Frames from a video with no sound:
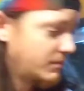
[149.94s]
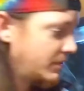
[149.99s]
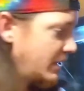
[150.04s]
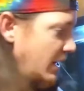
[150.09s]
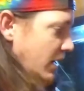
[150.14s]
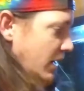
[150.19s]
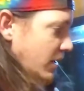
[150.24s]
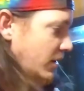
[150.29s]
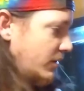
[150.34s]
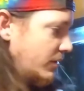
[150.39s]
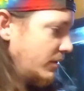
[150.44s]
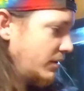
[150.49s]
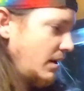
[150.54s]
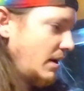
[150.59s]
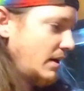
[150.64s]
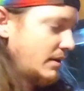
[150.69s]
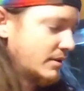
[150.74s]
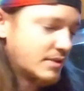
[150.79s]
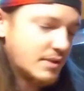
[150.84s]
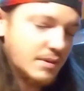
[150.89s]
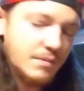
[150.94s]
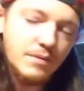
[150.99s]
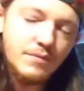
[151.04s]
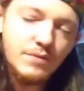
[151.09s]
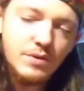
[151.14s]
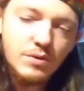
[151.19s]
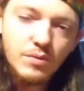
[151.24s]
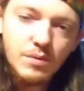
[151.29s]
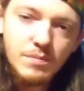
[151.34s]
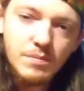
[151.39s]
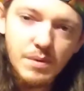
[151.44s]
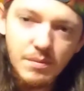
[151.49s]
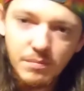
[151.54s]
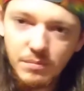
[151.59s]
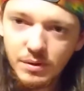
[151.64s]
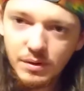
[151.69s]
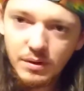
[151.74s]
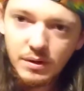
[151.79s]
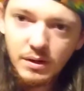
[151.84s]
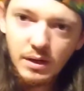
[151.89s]
Now, some of you
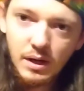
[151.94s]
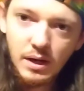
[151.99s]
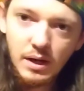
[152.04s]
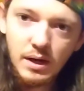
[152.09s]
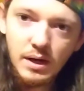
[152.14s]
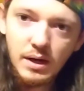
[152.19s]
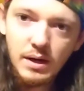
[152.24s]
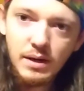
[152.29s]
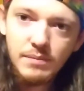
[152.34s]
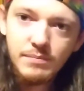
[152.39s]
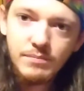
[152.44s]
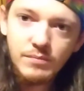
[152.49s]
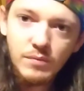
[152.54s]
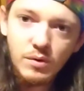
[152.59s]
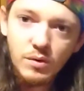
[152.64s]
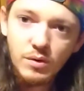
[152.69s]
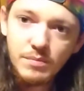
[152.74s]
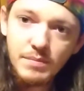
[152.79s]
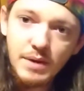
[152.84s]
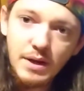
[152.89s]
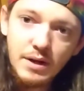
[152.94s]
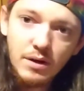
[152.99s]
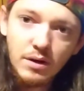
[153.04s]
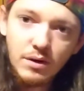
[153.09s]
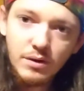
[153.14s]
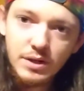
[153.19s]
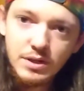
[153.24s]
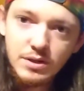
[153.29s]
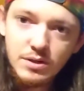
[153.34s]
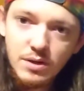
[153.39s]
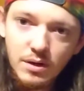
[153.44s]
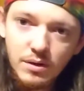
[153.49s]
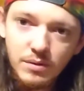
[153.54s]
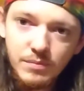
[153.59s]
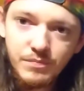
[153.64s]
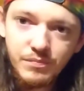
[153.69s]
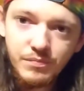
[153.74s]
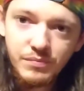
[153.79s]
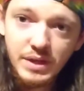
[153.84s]
remember, or may already know,